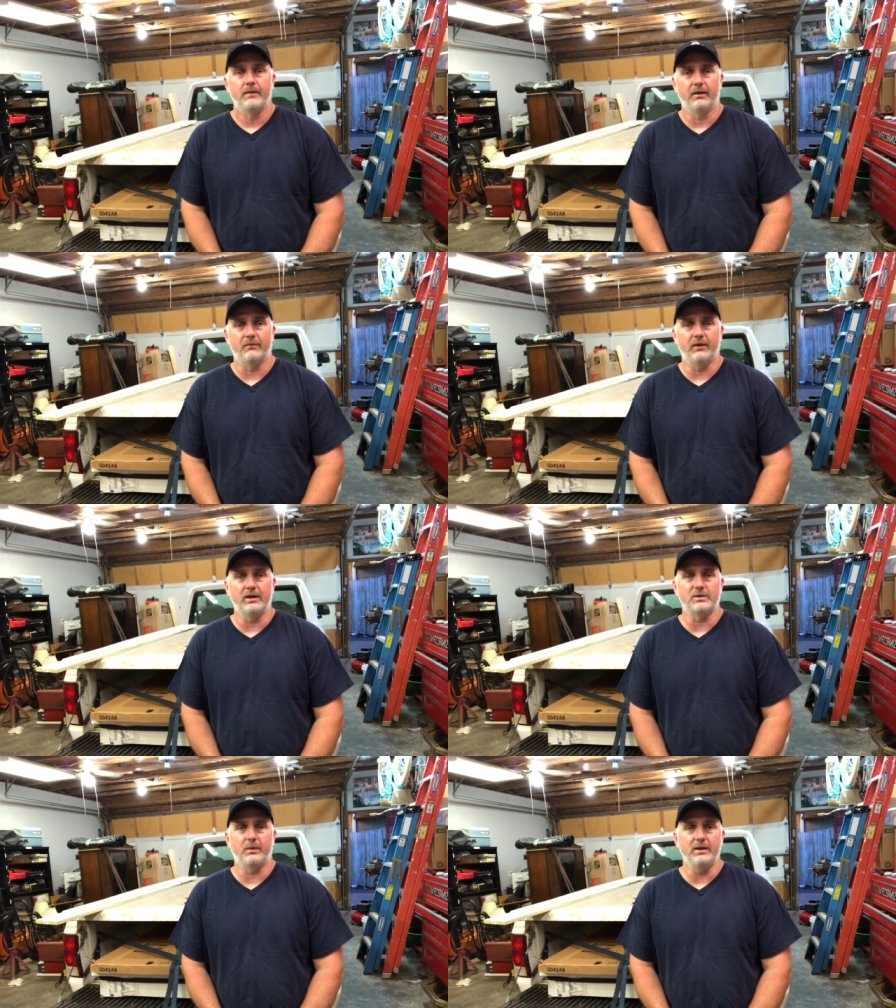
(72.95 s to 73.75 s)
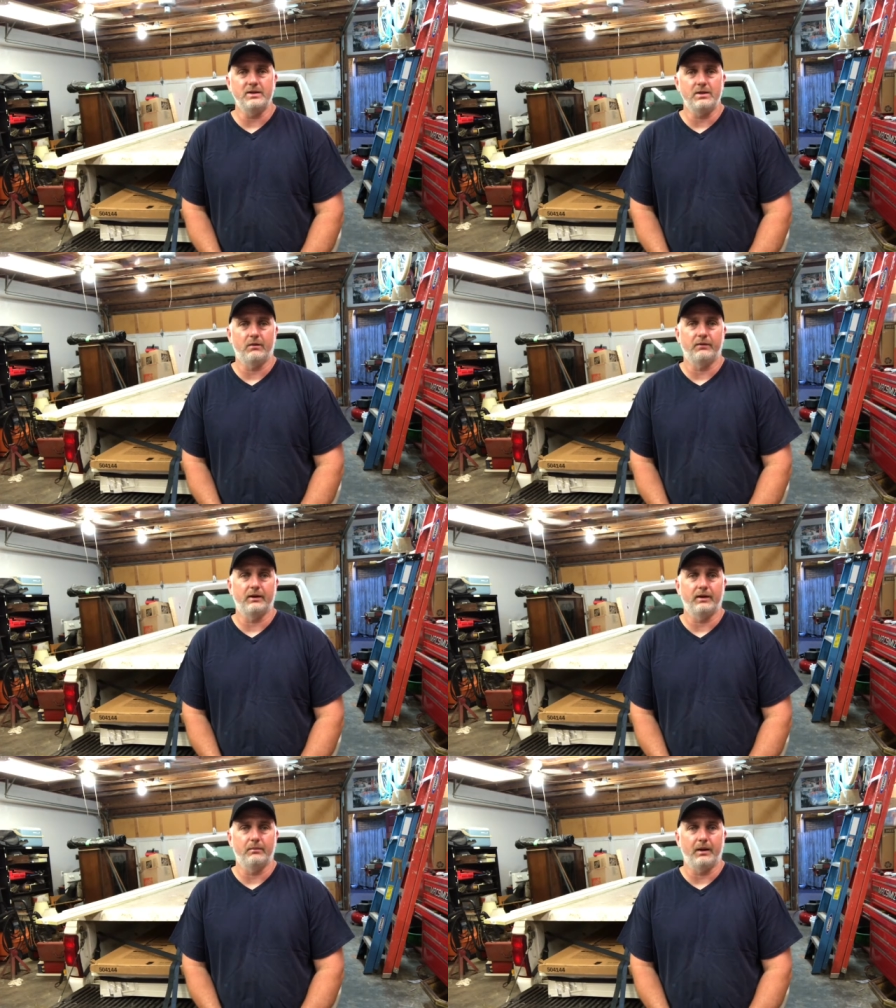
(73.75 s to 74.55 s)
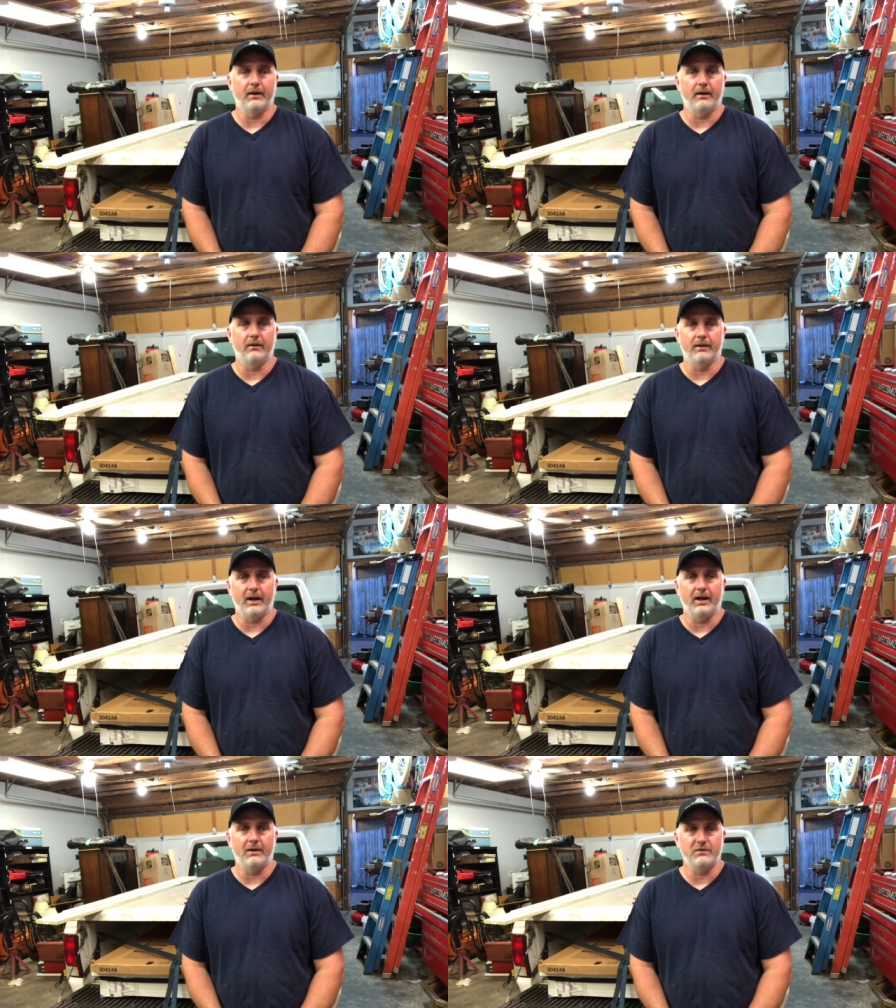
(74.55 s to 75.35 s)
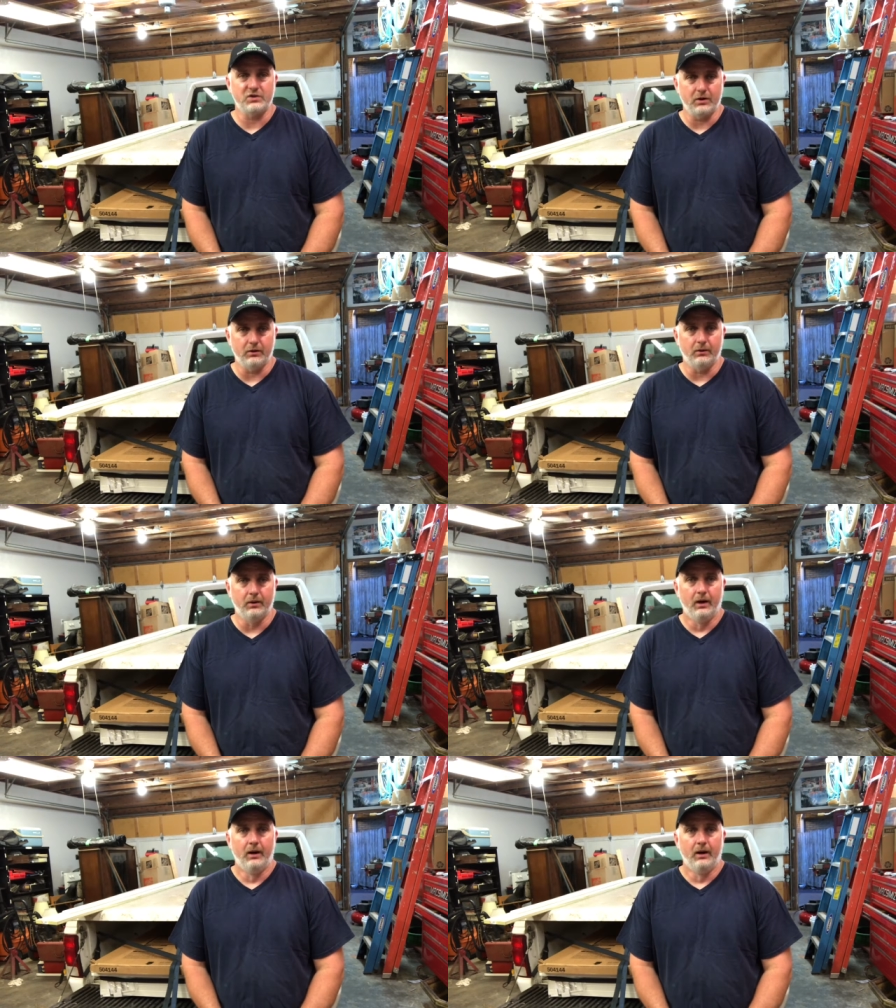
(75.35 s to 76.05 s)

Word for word: And friends, please don't forget about our live show